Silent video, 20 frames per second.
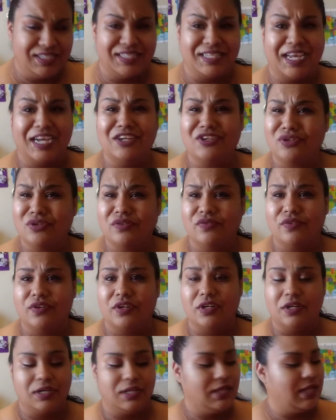schedules for
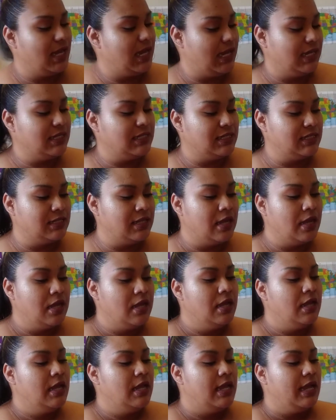her class,
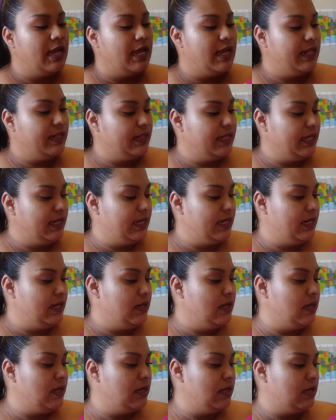and
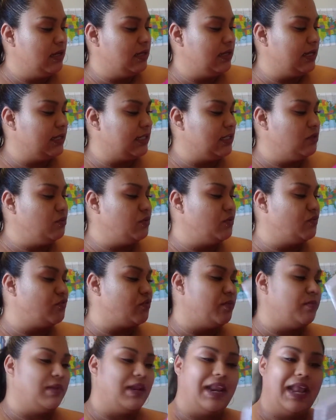then this was
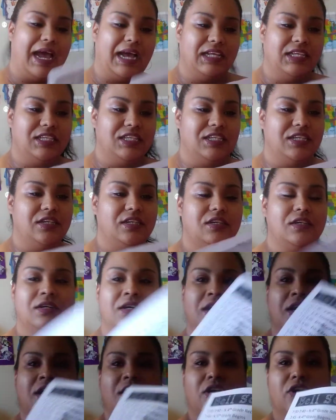from last
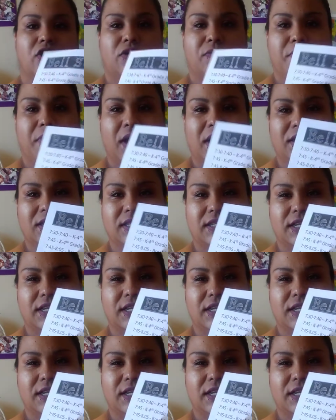year, her bell